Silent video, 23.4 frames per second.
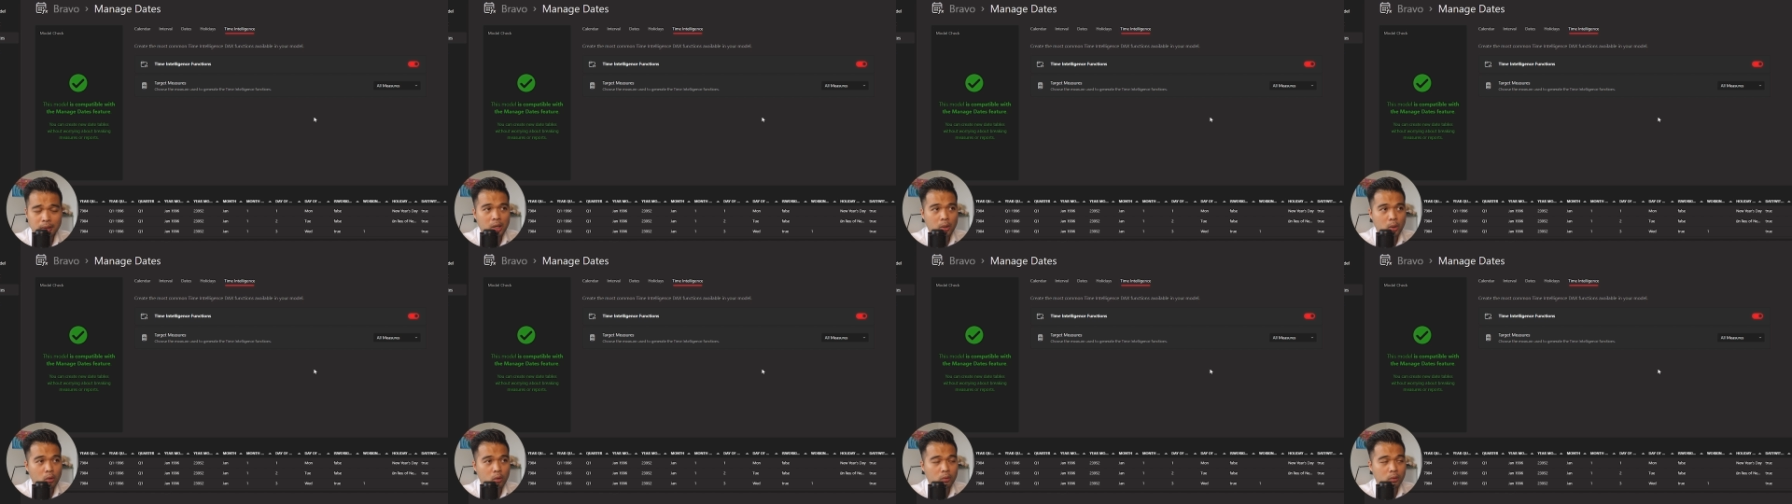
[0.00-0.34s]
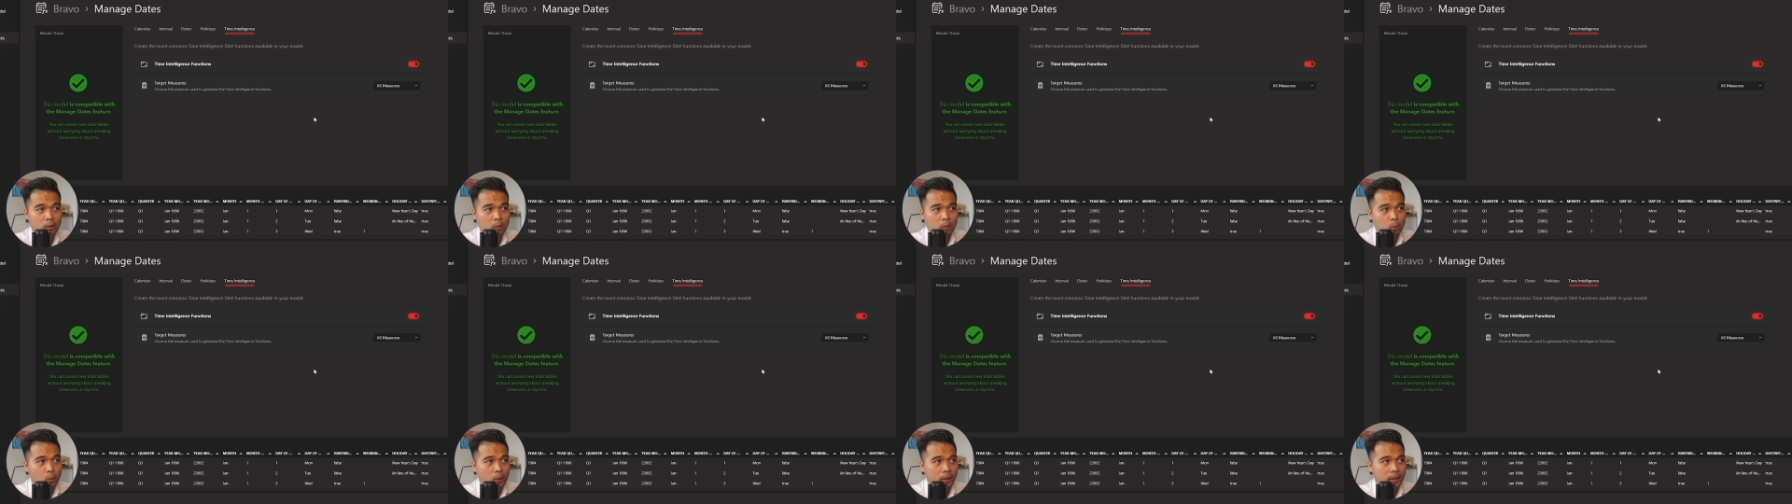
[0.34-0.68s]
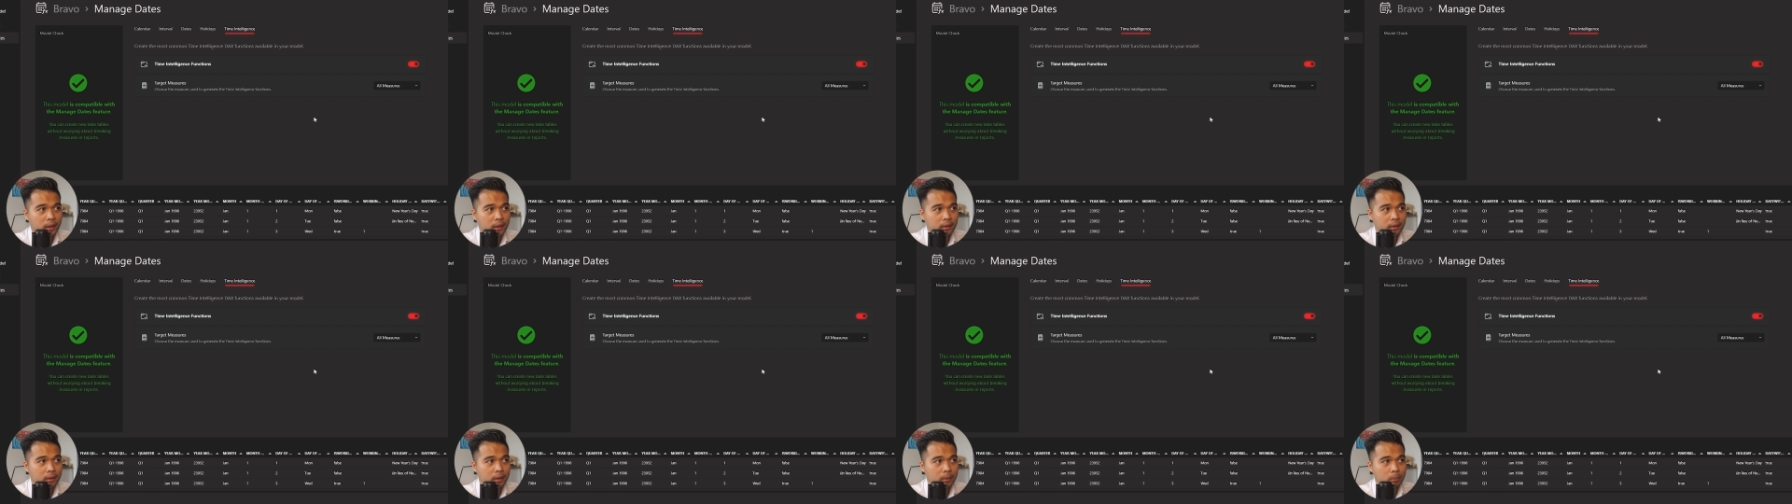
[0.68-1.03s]
However,
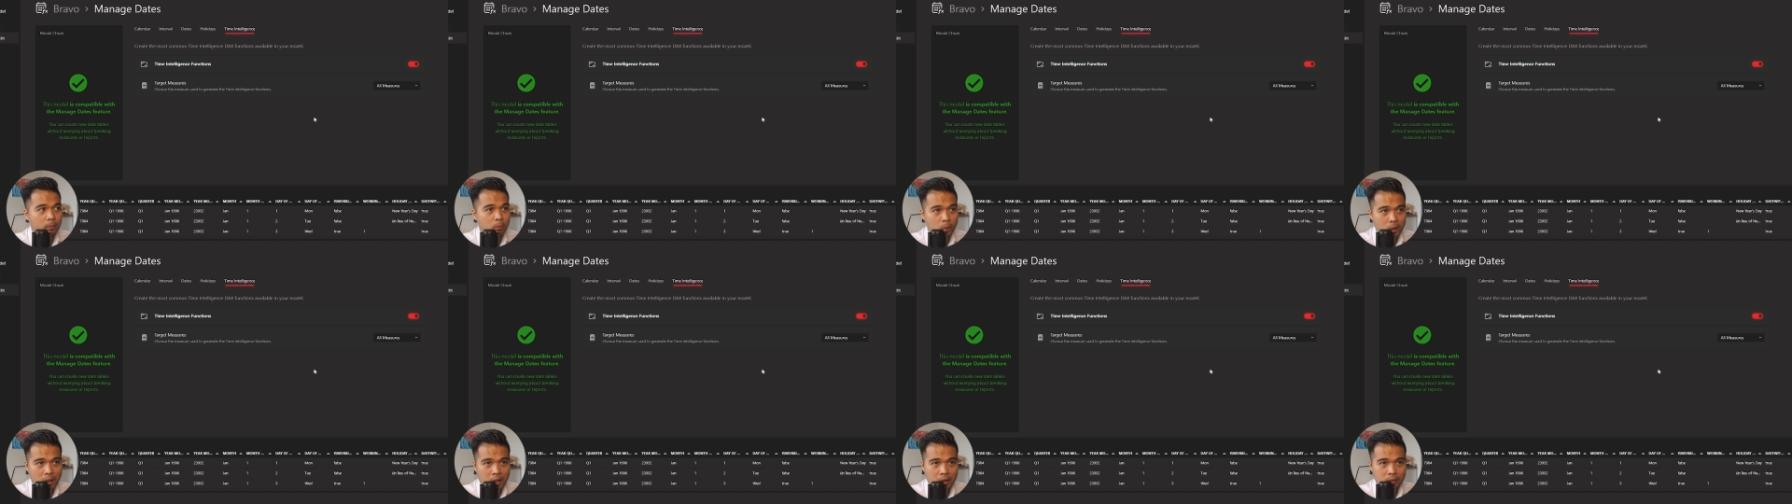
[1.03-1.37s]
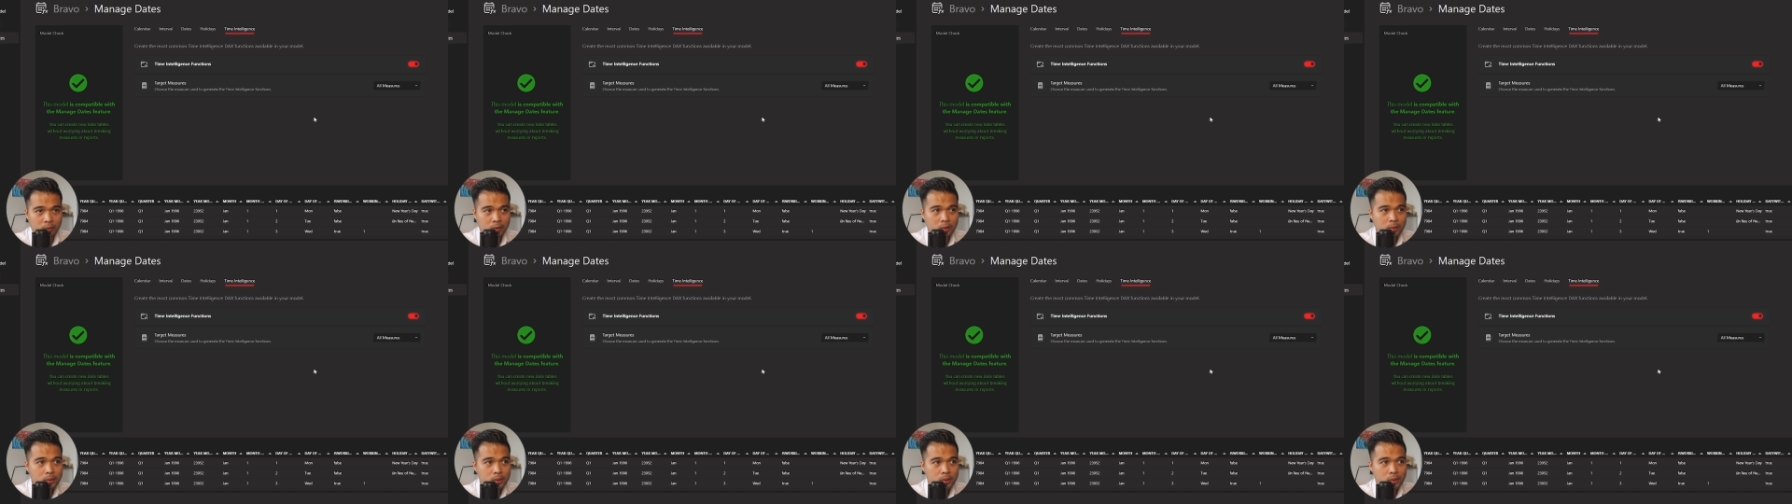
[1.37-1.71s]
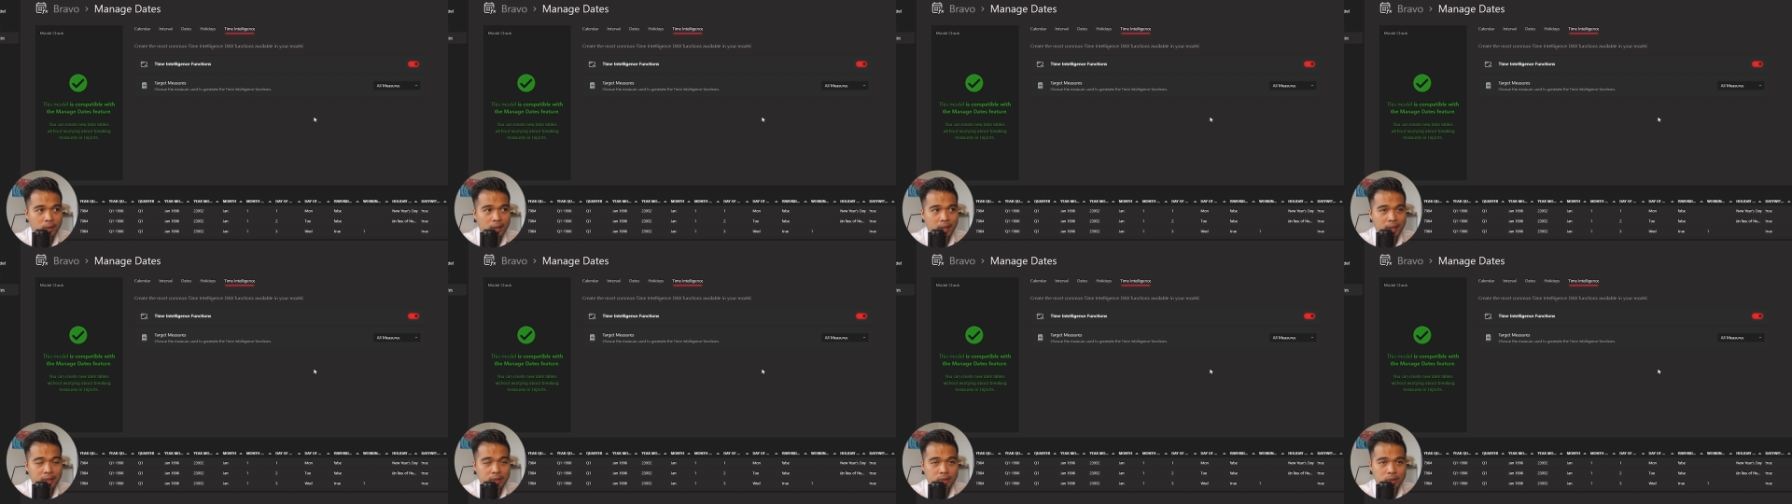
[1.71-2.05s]
with Bravo, you
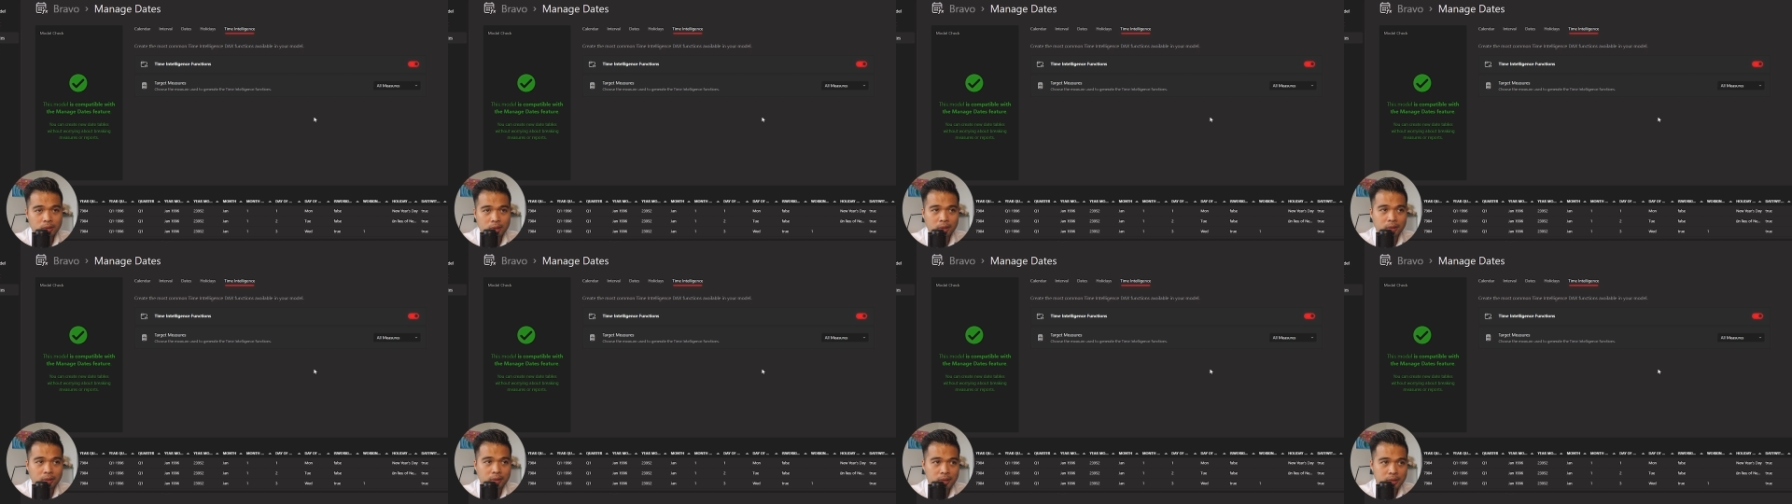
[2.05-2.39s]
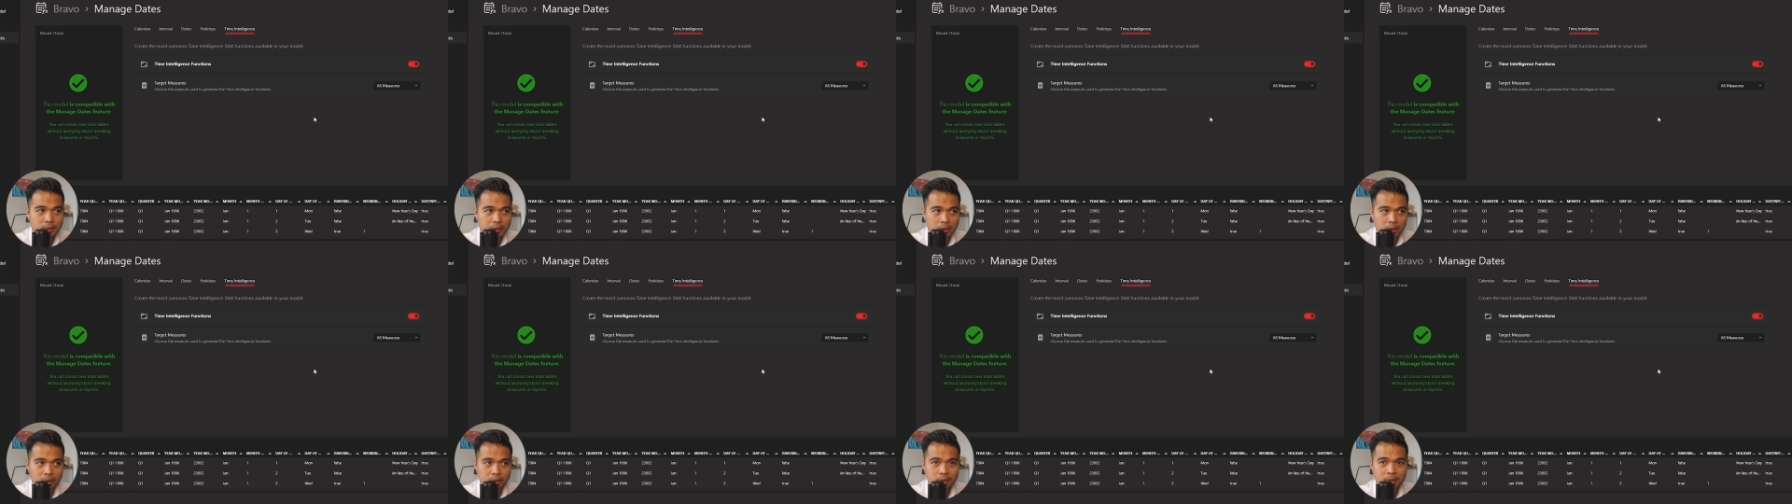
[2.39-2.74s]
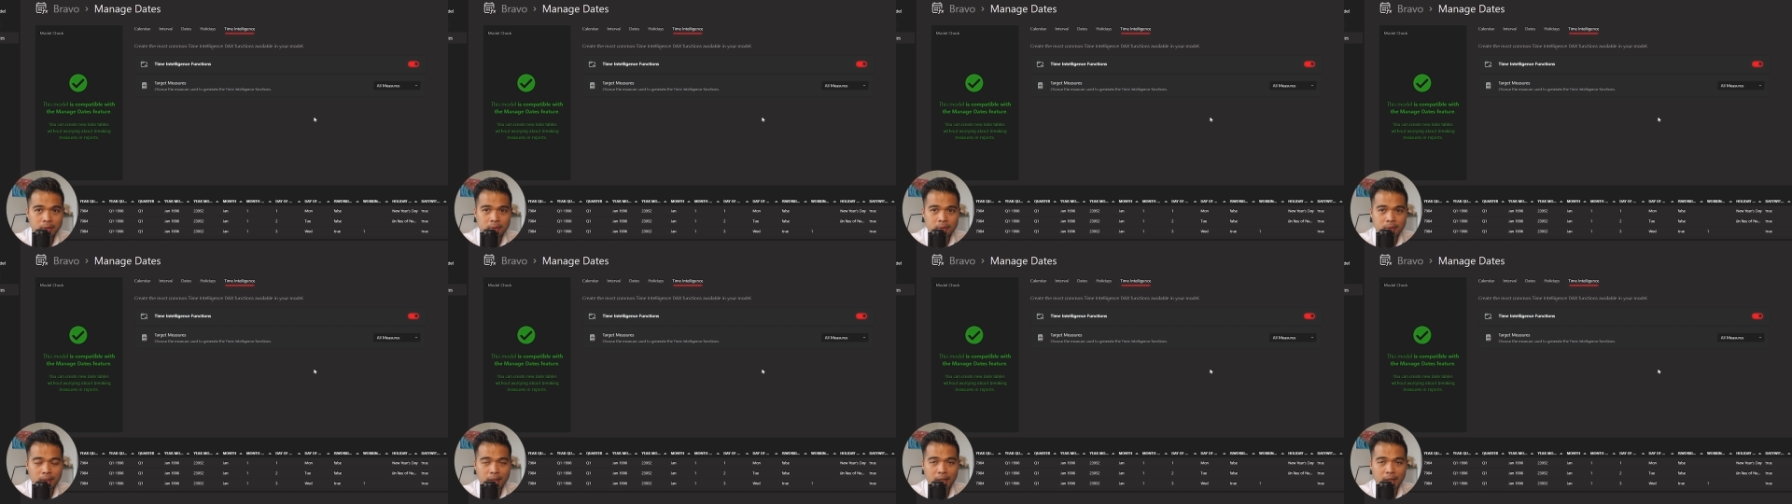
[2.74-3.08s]
can turn this on